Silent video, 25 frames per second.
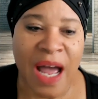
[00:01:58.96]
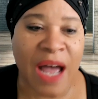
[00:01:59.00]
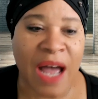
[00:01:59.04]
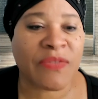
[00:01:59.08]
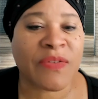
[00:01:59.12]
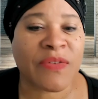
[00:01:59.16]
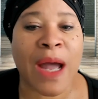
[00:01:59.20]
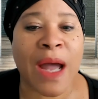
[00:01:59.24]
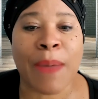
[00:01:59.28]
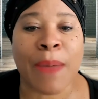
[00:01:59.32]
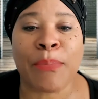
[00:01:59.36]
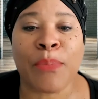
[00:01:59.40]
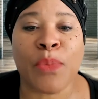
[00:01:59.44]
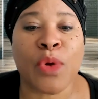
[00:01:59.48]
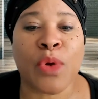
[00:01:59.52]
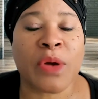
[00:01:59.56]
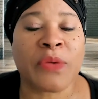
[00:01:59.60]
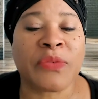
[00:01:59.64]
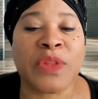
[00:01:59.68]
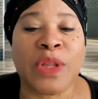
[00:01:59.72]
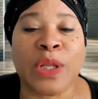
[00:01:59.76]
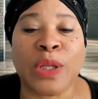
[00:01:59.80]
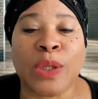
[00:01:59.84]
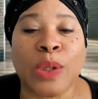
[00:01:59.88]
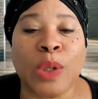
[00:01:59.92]
I've got more
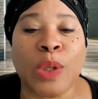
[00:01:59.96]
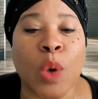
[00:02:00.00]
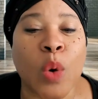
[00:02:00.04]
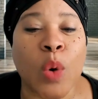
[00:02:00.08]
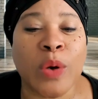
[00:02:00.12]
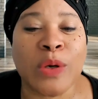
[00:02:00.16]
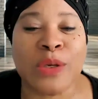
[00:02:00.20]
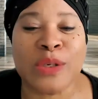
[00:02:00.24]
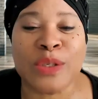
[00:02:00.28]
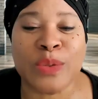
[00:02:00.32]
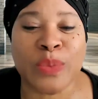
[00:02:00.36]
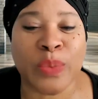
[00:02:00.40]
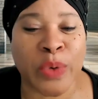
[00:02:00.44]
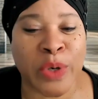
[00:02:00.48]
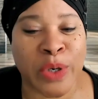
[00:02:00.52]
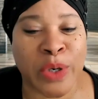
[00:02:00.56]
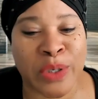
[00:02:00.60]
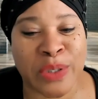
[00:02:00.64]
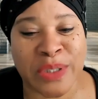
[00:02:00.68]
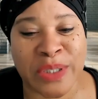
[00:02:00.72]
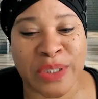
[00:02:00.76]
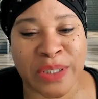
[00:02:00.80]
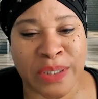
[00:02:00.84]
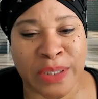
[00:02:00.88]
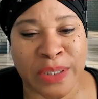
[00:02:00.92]
of the Lord's
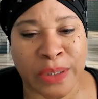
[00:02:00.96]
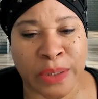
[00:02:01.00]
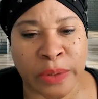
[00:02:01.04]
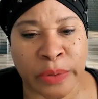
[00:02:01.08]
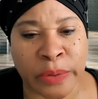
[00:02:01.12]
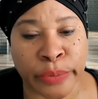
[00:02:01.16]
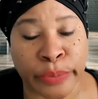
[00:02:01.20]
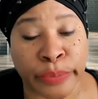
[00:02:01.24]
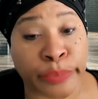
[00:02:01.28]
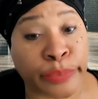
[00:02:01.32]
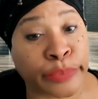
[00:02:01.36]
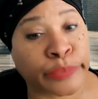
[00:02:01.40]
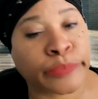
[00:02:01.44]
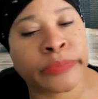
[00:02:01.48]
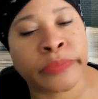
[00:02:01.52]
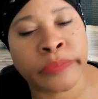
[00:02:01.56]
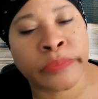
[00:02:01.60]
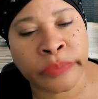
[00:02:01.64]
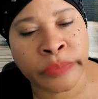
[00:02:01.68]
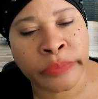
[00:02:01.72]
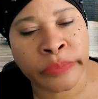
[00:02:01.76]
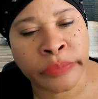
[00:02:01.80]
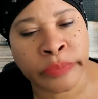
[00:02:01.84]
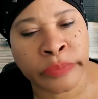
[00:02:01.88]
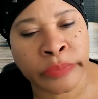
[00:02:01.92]
work to do."
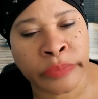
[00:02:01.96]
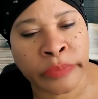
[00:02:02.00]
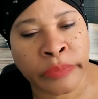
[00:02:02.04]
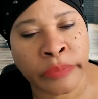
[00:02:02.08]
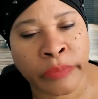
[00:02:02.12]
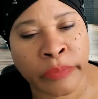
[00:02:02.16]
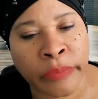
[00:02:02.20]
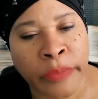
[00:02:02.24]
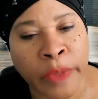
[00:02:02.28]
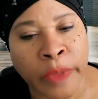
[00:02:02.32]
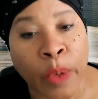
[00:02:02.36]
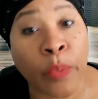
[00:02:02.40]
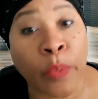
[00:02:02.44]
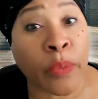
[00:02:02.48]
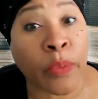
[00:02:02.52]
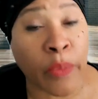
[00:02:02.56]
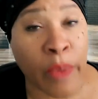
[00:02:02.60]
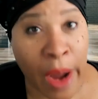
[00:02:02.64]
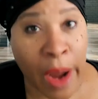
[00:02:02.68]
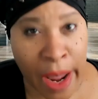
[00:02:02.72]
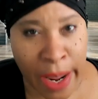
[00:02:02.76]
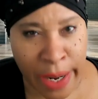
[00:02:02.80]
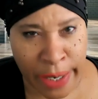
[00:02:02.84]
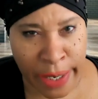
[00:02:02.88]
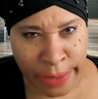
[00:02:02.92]

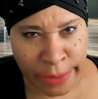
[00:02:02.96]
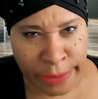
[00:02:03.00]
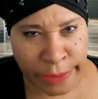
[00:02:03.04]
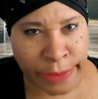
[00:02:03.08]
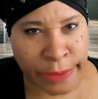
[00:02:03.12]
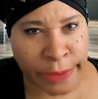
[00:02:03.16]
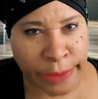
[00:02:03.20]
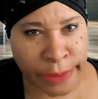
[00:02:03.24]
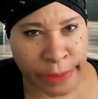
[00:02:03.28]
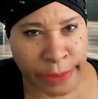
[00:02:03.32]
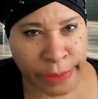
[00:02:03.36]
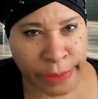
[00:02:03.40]
Right.